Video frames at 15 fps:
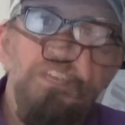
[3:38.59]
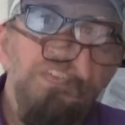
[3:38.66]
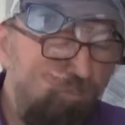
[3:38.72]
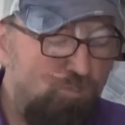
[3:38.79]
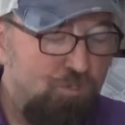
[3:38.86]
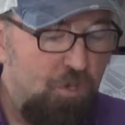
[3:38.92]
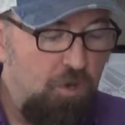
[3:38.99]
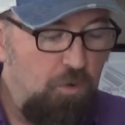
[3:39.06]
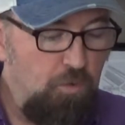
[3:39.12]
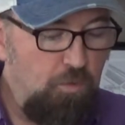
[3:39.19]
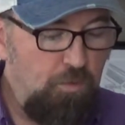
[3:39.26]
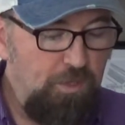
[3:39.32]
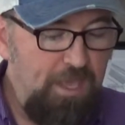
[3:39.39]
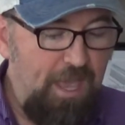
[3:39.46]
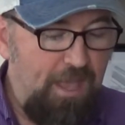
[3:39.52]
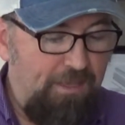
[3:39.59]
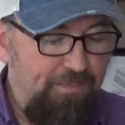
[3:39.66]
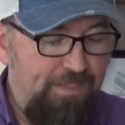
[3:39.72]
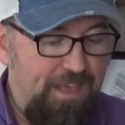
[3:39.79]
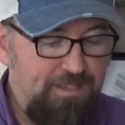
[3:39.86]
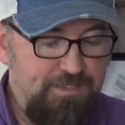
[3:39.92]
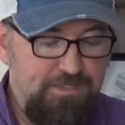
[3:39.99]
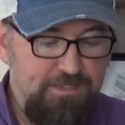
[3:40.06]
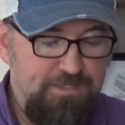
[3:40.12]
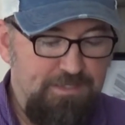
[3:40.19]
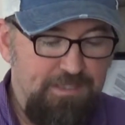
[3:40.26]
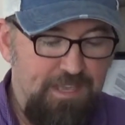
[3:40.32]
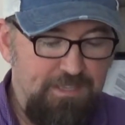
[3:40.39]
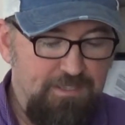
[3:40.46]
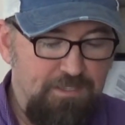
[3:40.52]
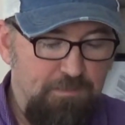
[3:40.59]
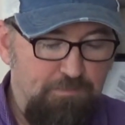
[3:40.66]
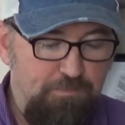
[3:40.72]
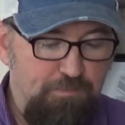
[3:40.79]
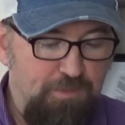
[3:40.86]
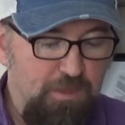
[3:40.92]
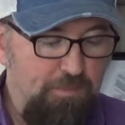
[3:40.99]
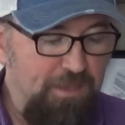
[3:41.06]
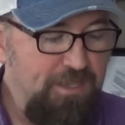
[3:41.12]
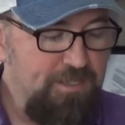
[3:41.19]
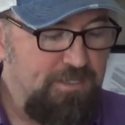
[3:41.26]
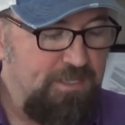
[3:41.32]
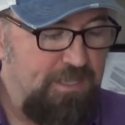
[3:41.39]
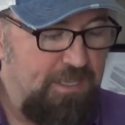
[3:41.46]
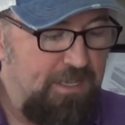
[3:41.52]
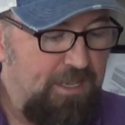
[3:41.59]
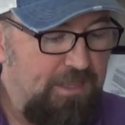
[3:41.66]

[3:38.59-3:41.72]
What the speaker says: So yeah, that's the biggest thing, I